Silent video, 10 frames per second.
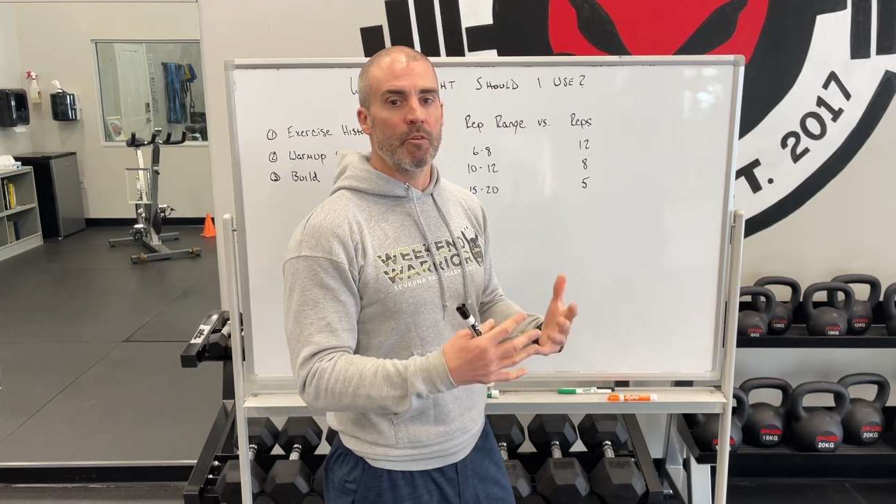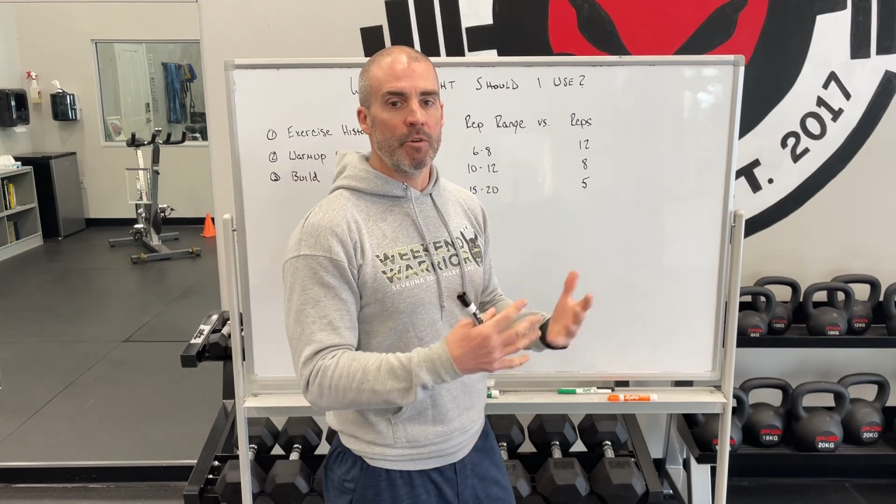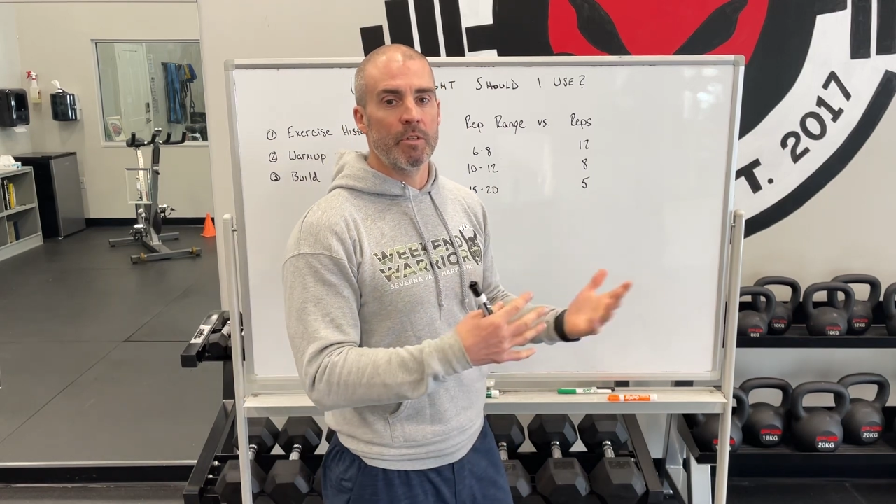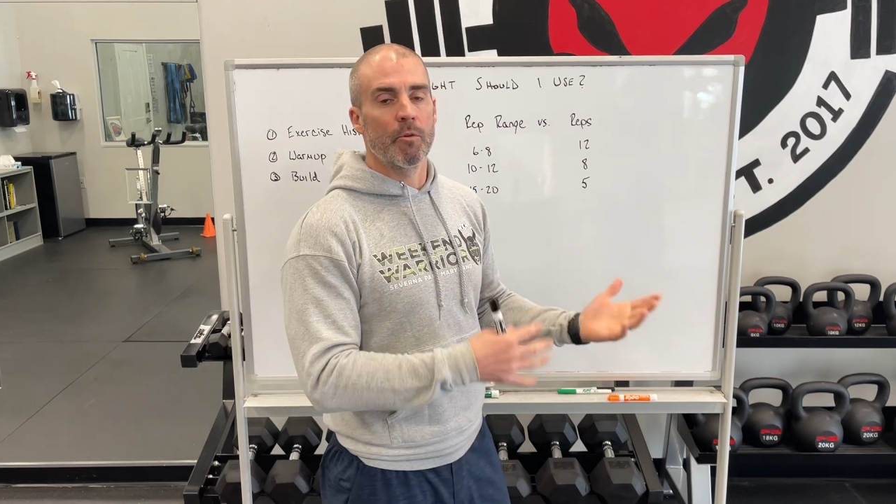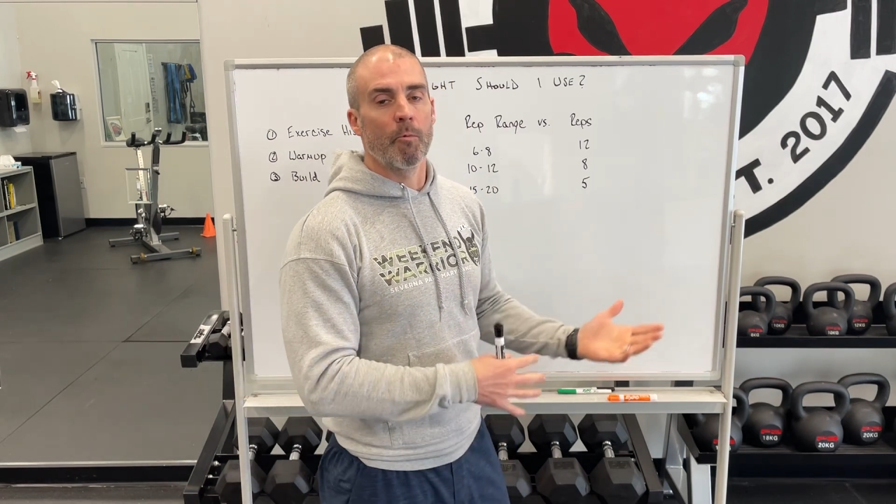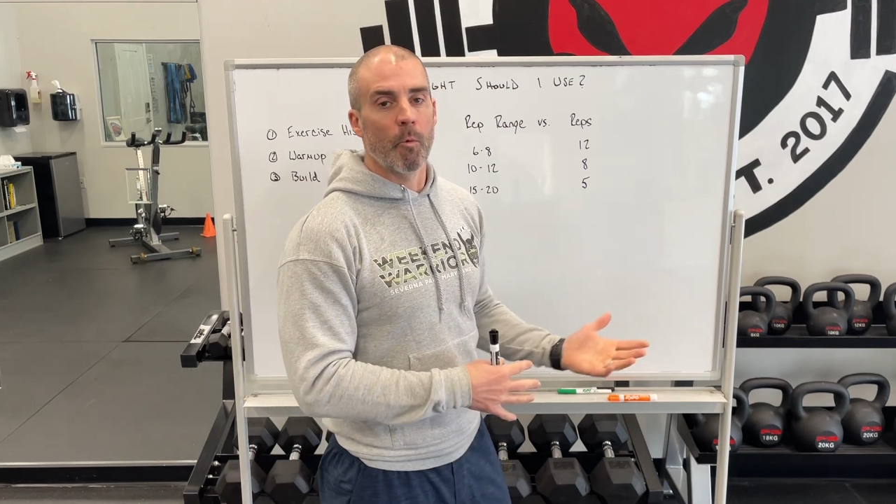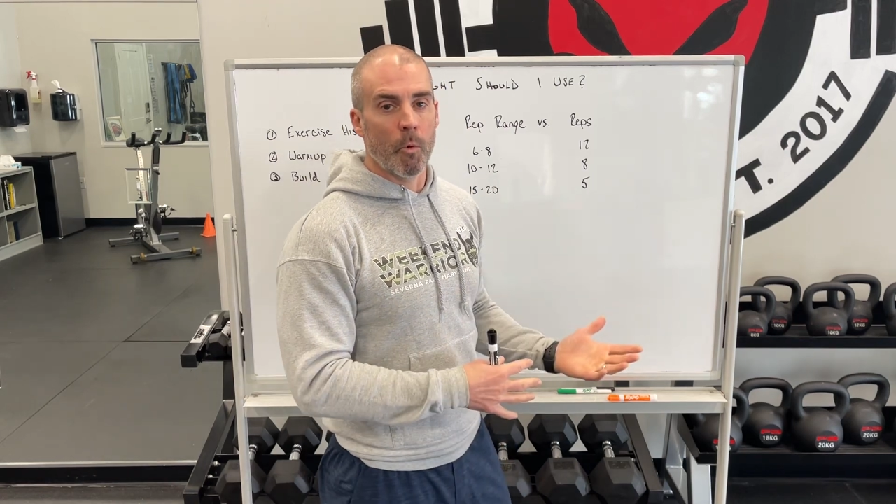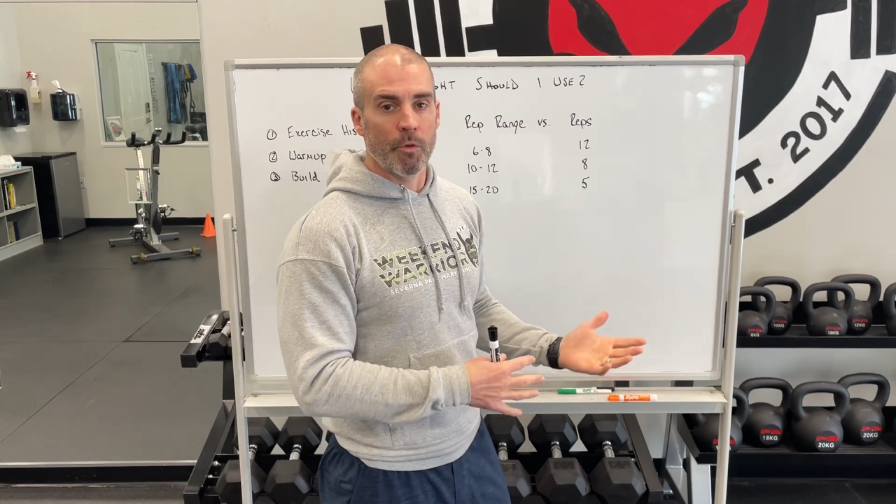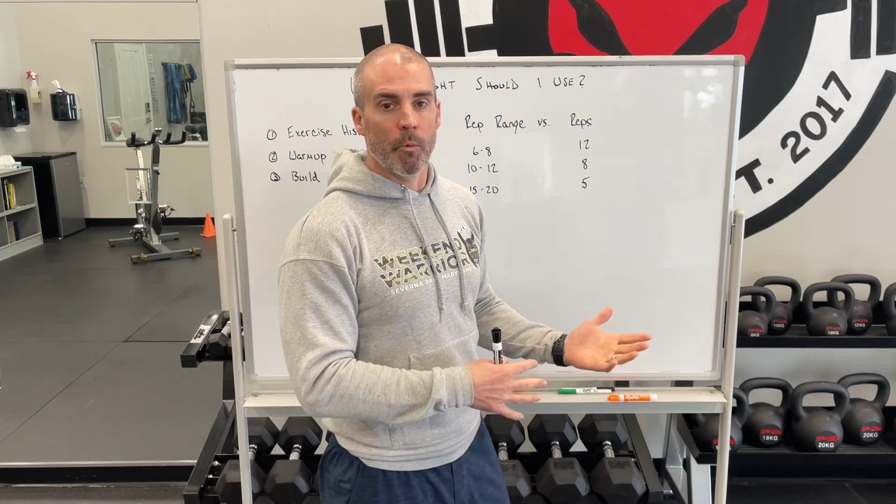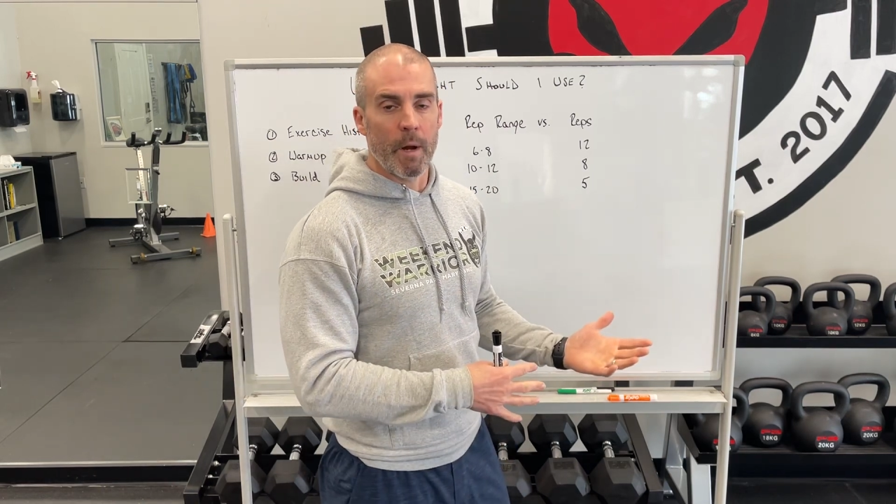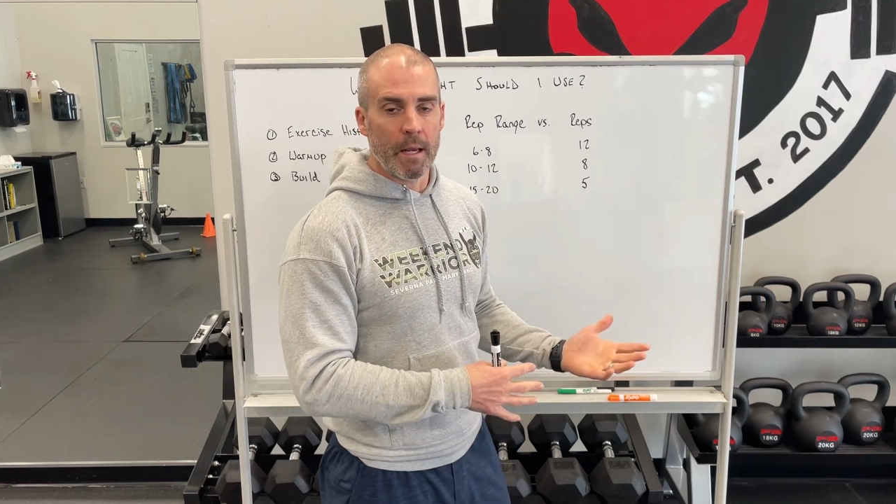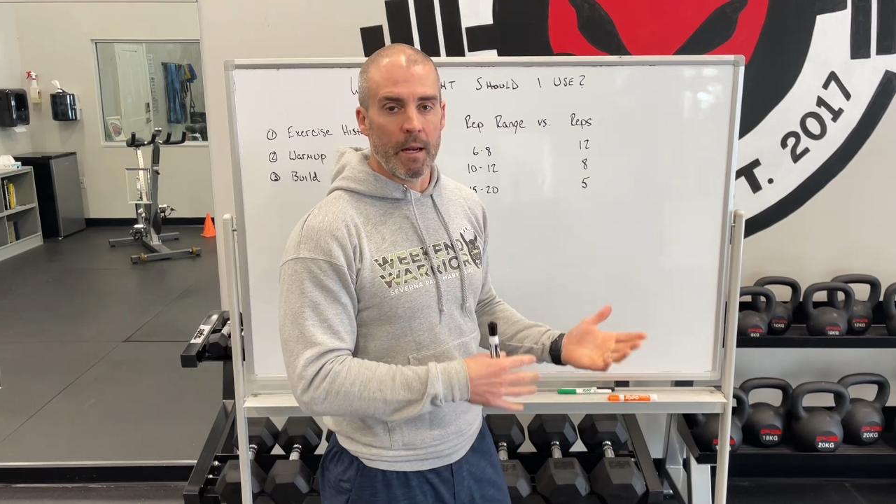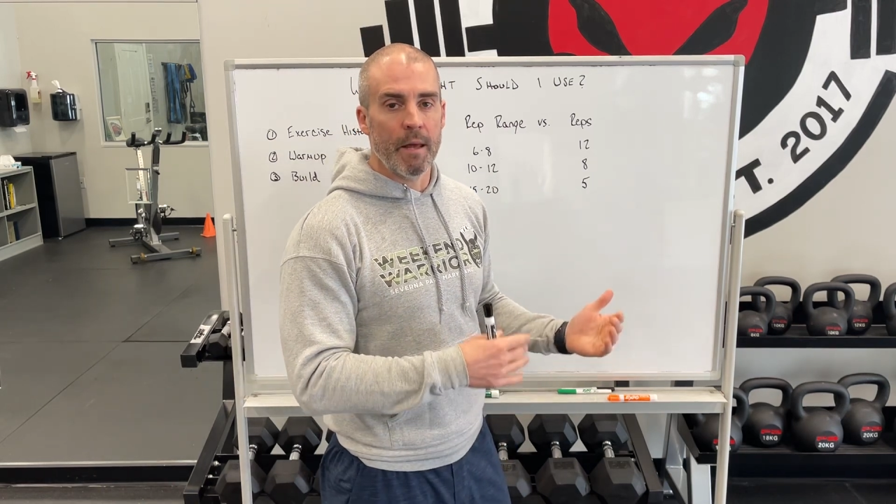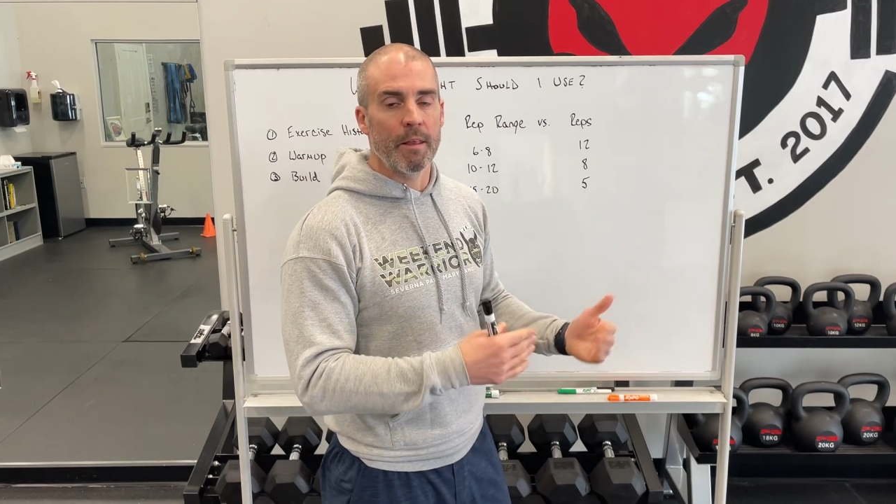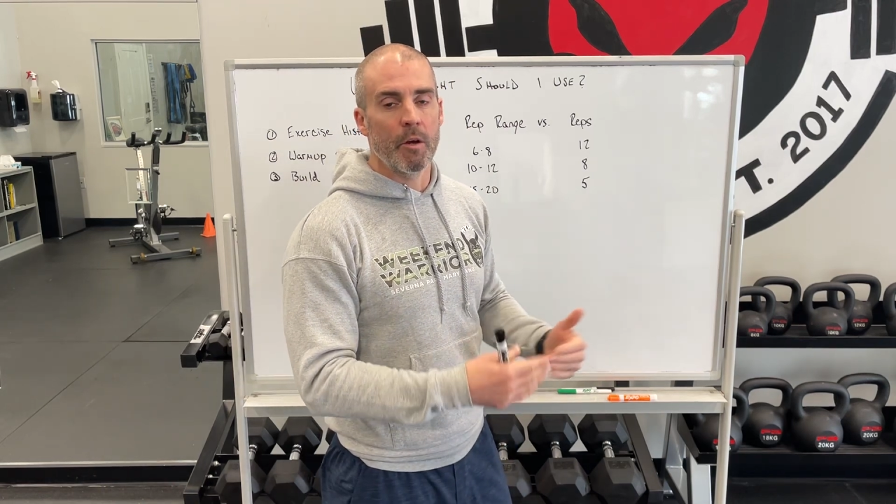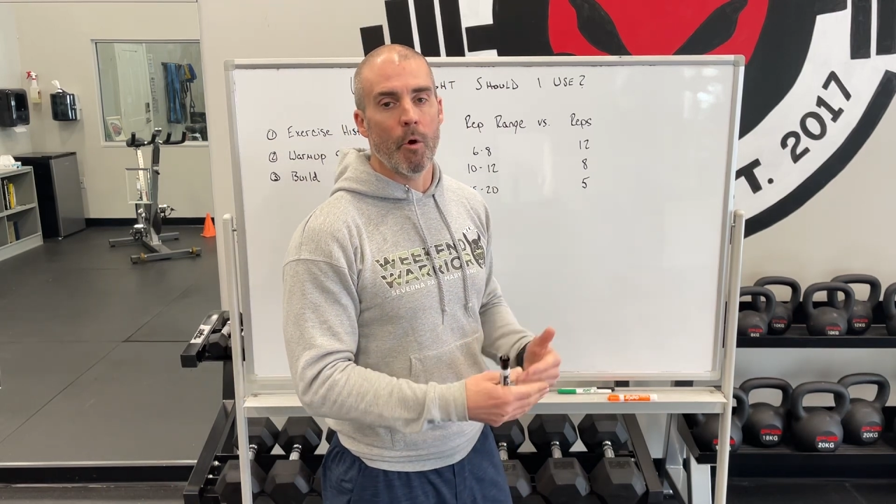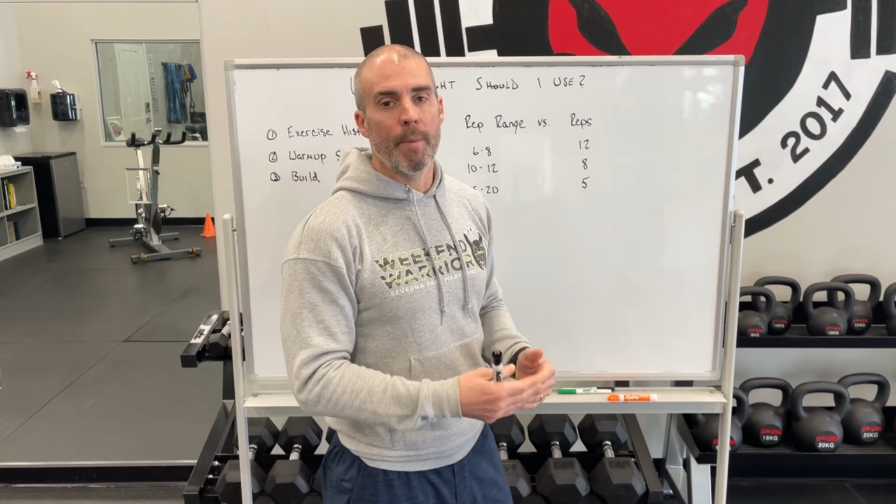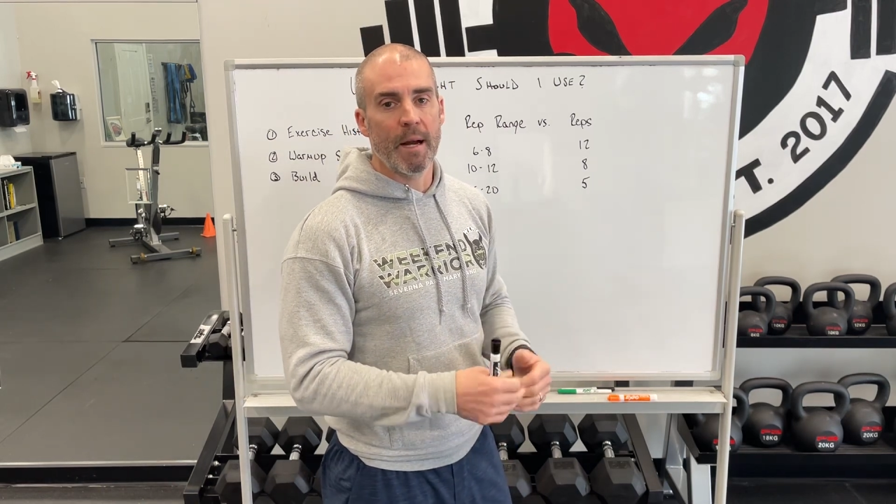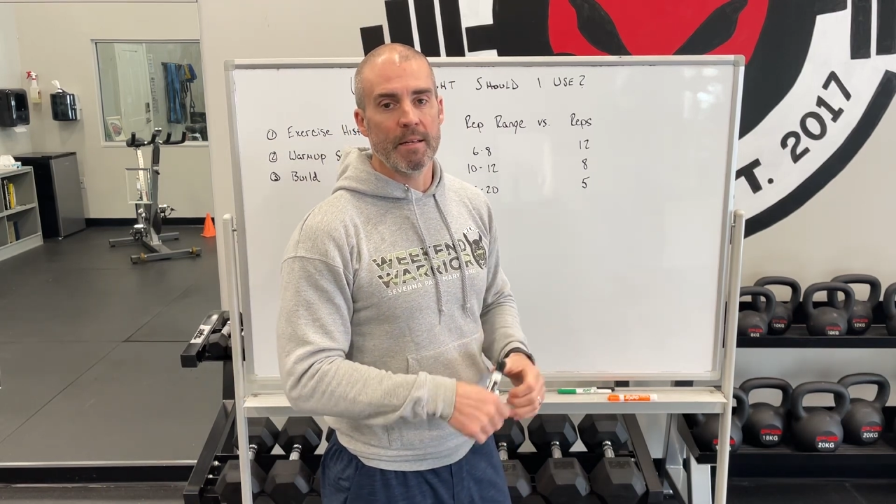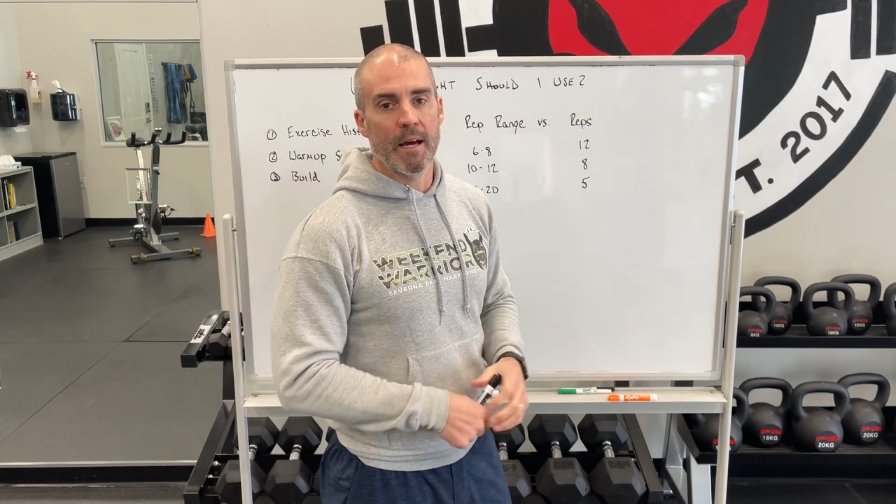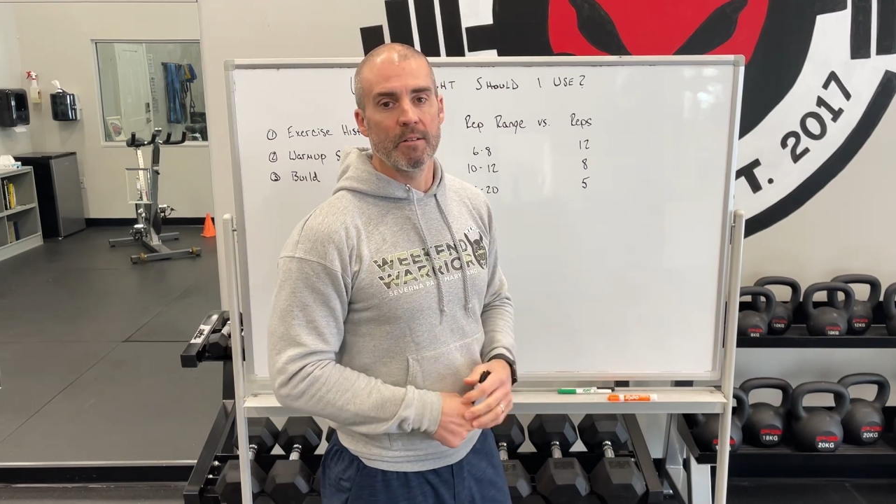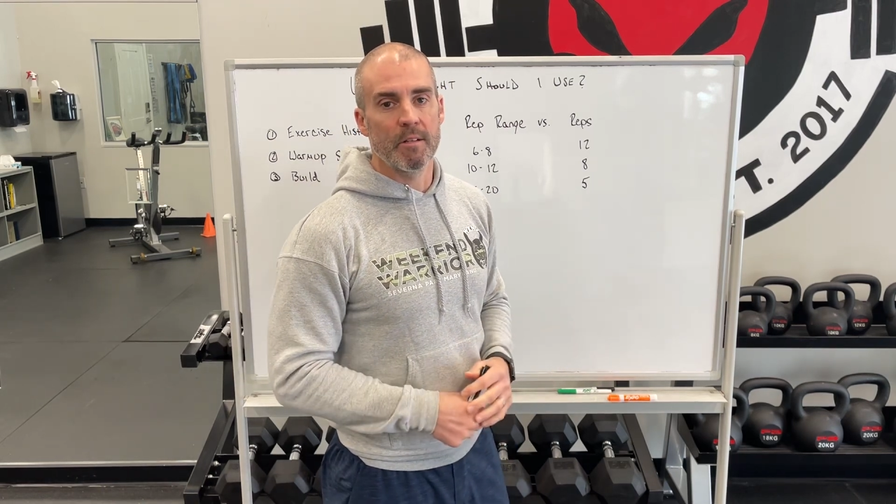increase the weight and then go back down